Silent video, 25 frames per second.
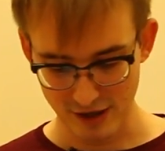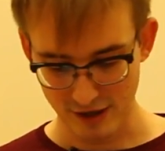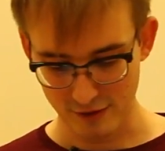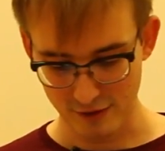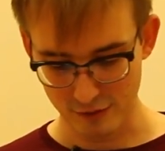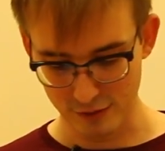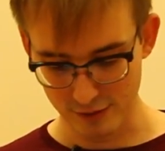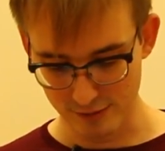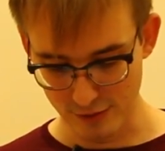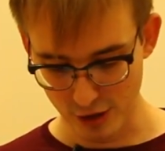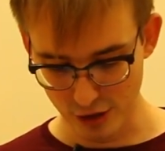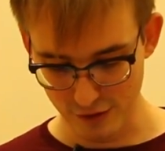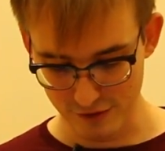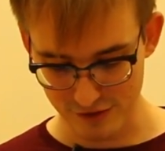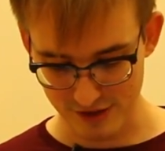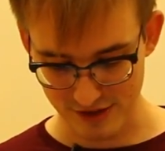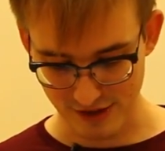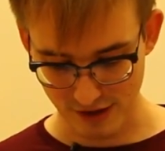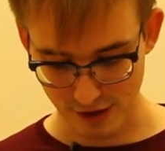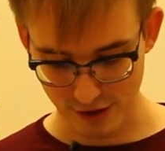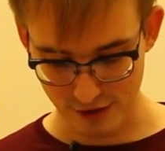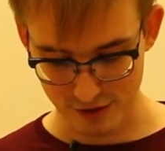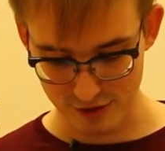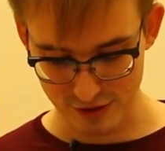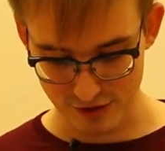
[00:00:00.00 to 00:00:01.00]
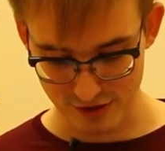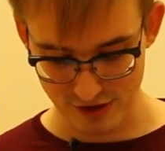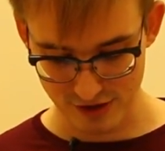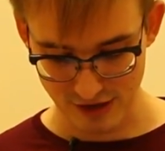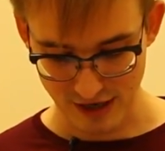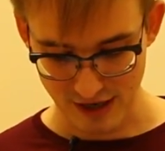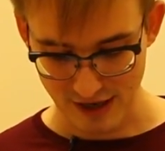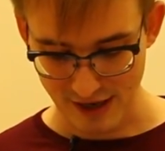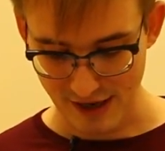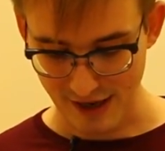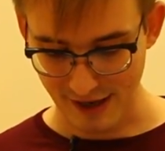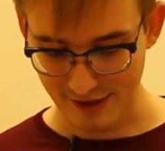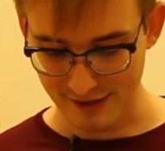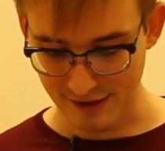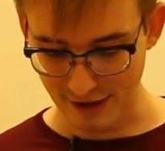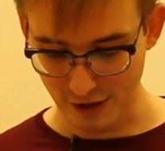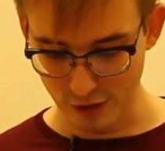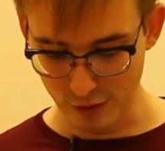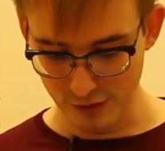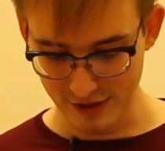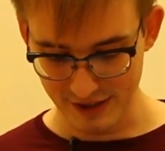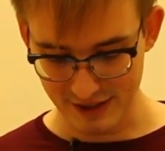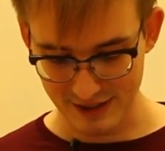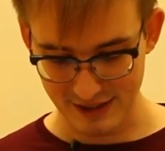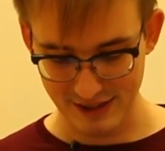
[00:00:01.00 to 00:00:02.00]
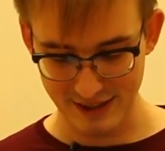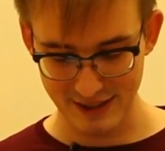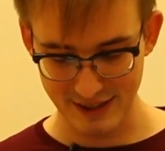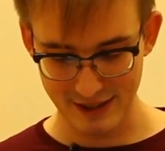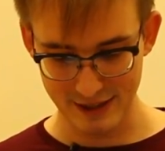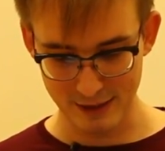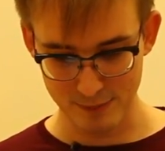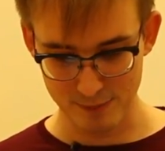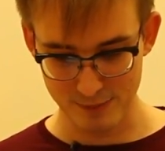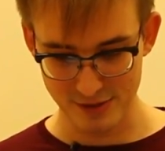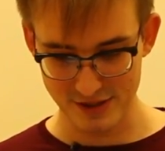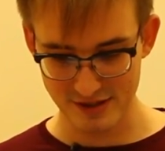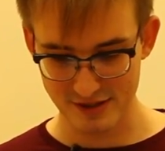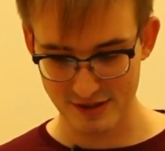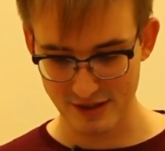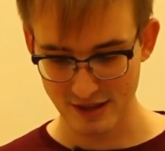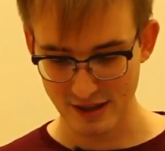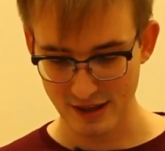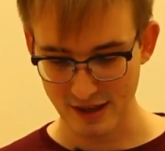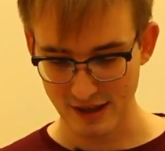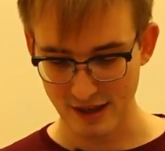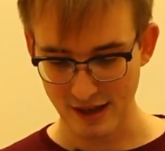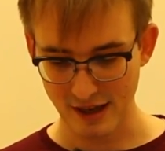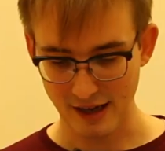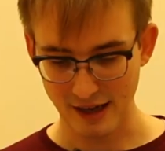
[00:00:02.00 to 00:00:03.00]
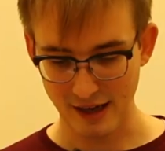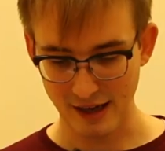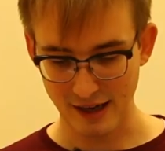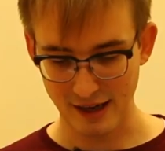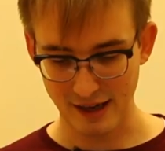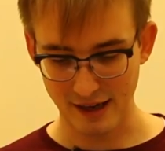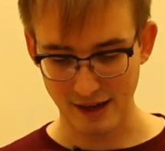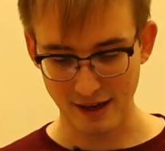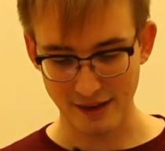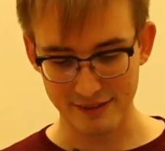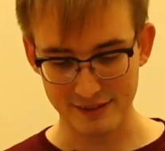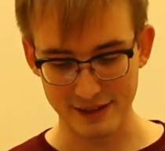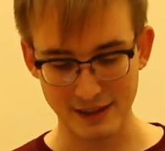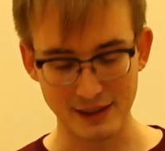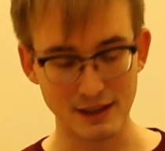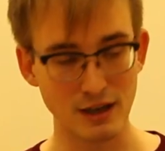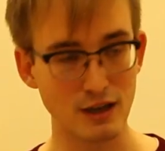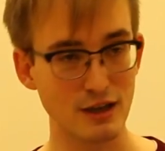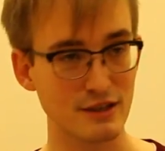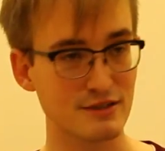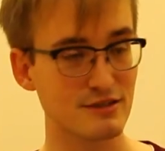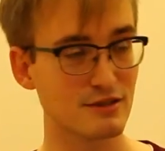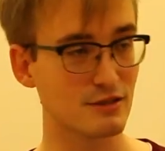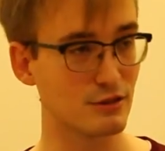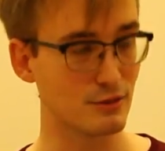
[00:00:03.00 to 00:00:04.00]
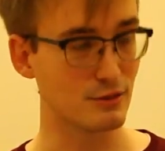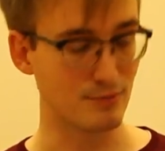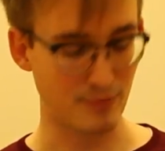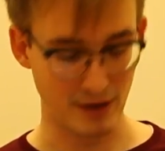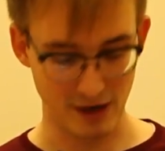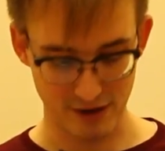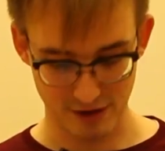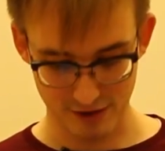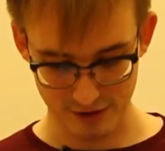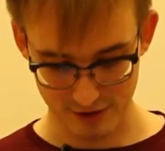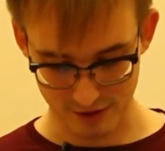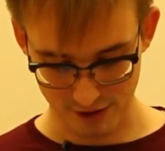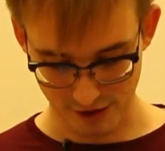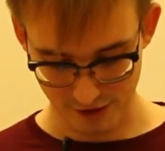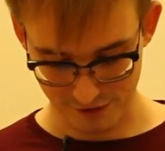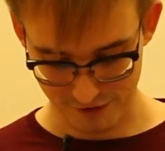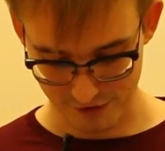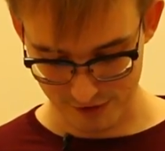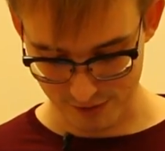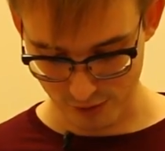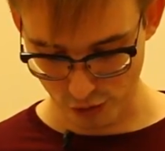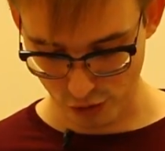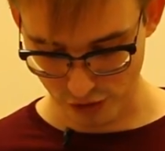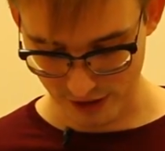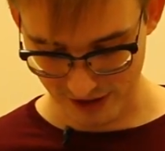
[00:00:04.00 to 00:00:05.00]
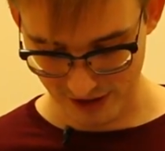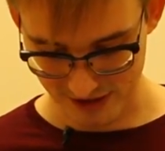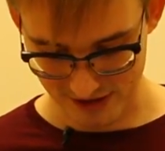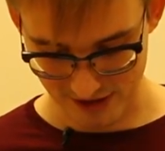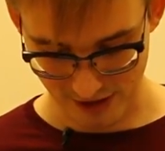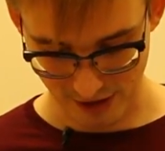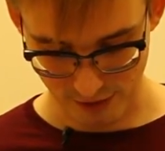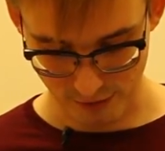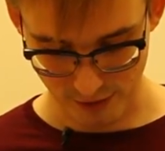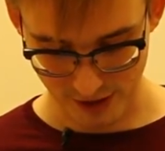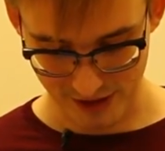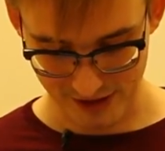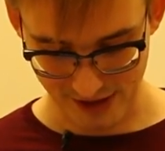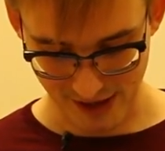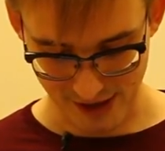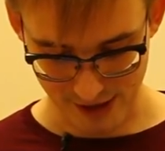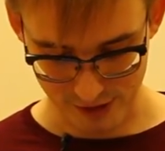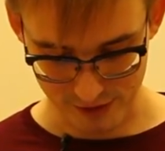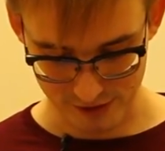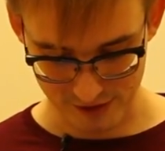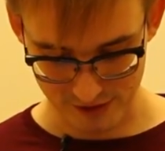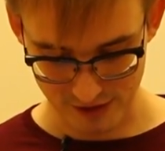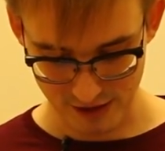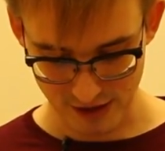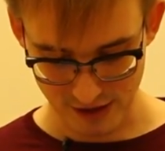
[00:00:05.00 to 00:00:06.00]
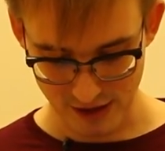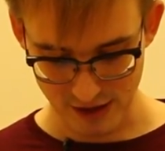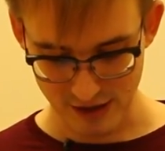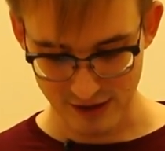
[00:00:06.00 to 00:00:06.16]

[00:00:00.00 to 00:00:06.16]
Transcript: removes those, and only keeps the last two paragraphs, more or less, that I read out,